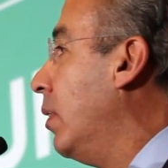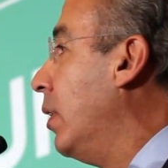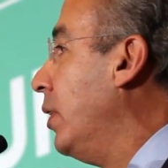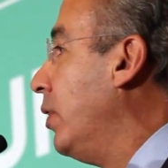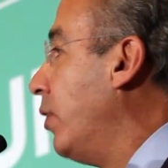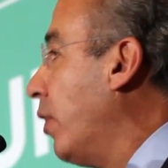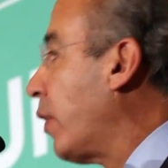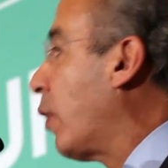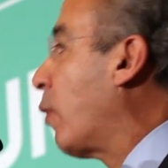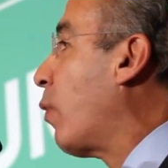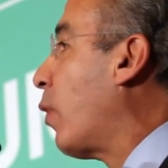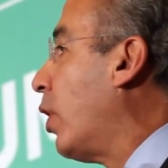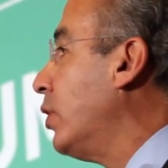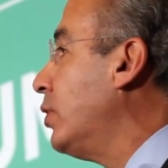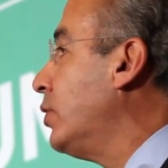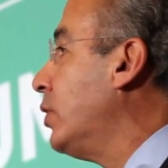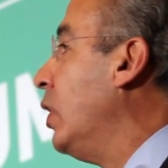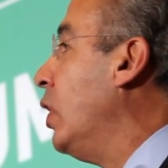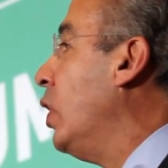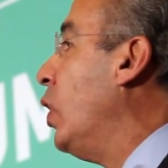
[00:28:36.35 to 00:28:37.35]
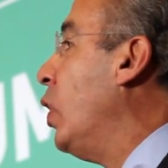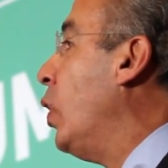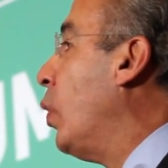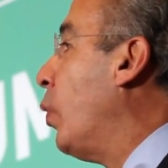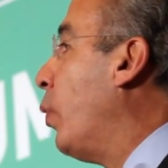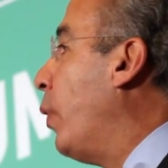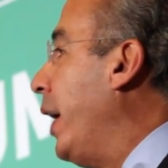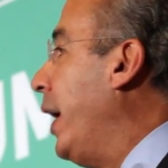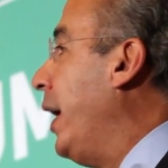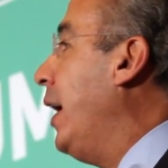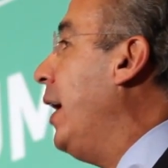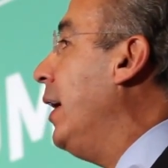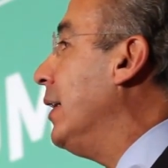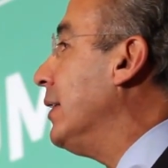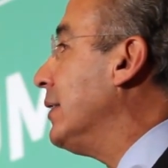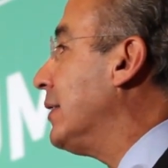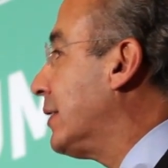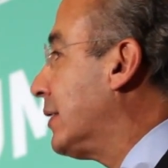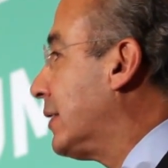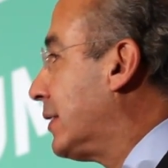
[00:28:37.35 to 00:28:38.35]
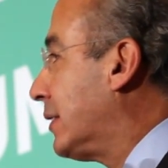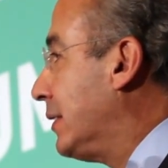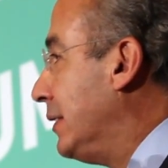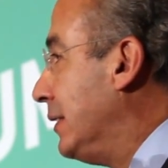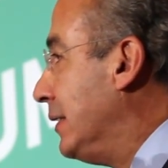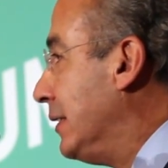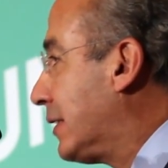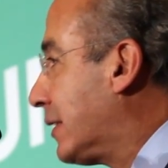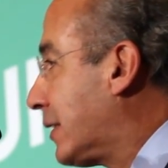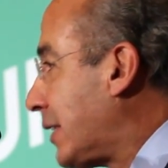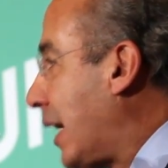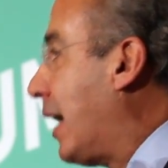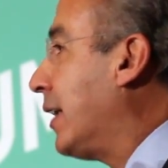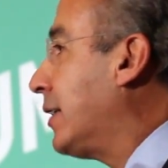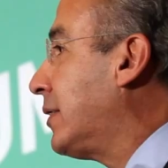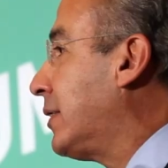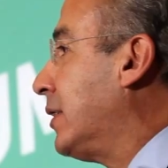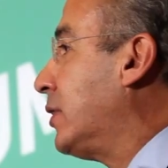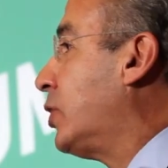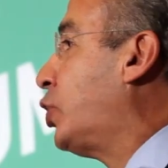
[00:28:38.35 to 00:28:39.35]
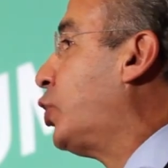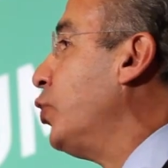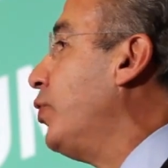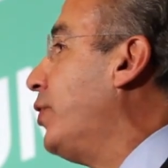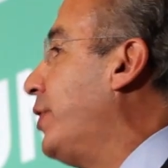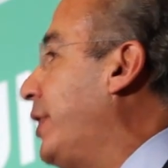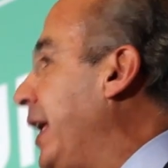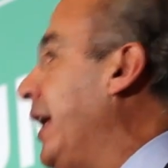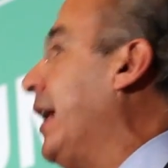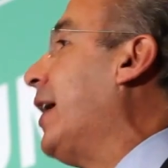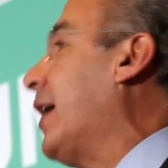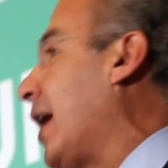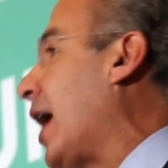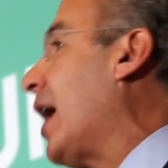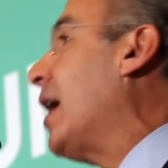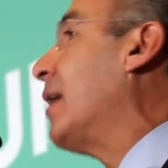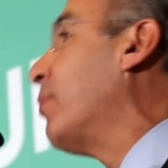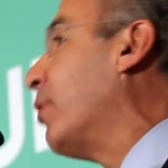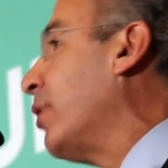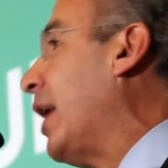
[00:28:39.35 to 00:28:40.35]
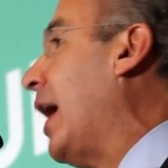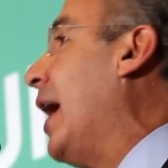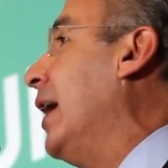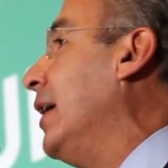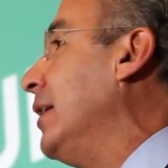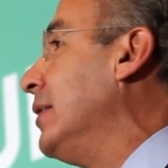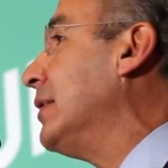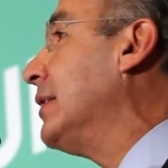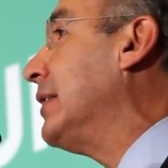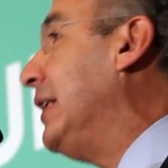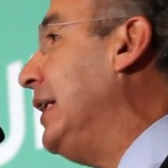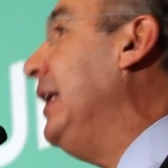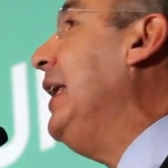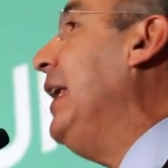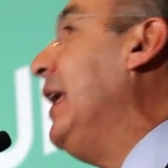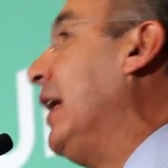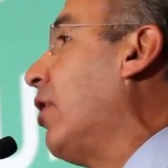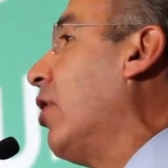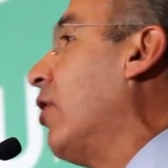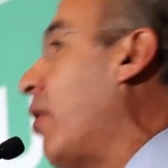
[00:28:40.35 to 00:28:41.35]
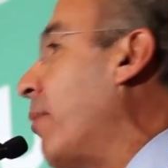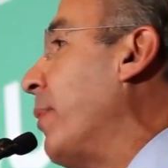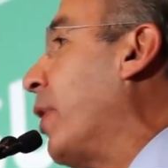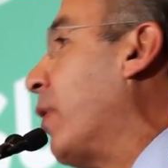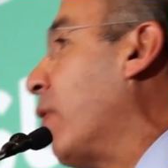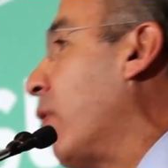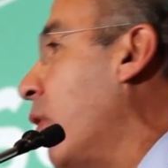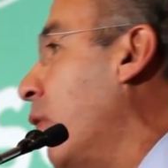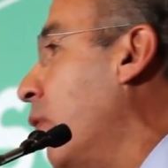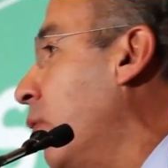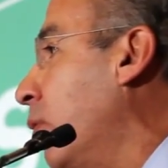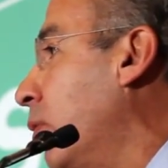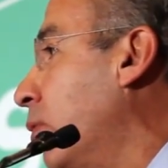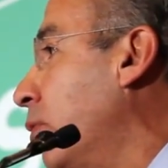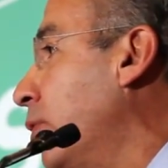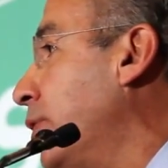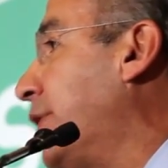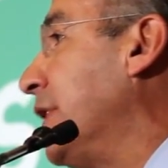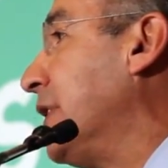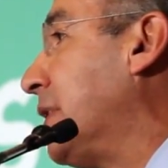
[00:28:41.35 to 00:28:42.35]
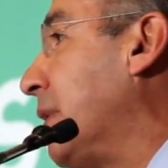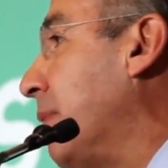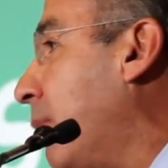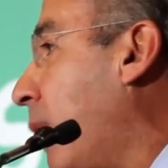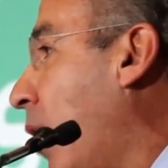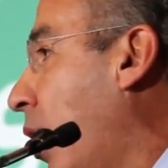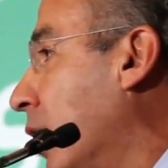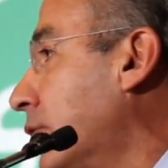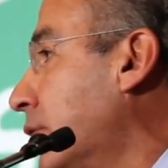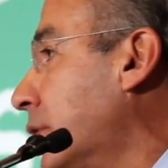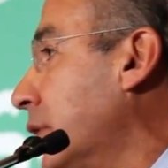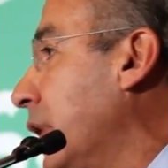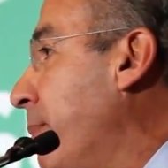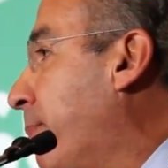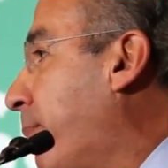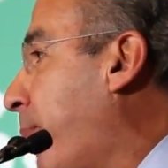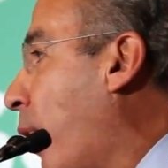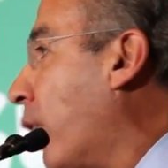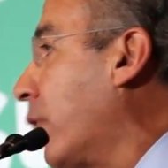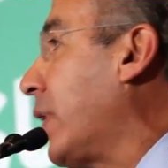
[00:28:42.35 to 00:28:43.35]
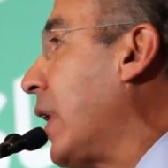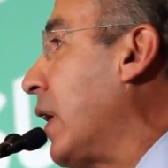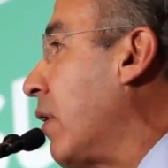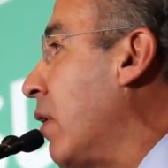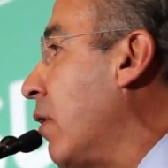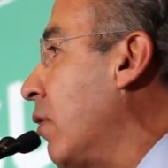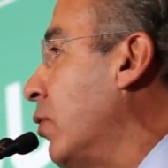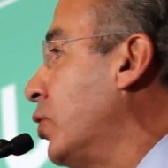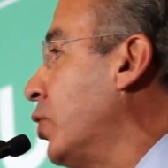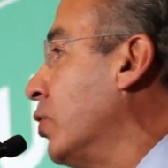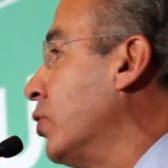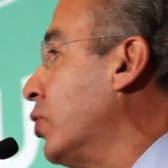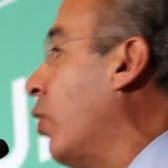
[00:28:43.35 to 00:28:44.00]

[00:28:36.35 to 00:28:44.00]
In other words, we started to decarbonize the economic growth, which is the most important conclusion.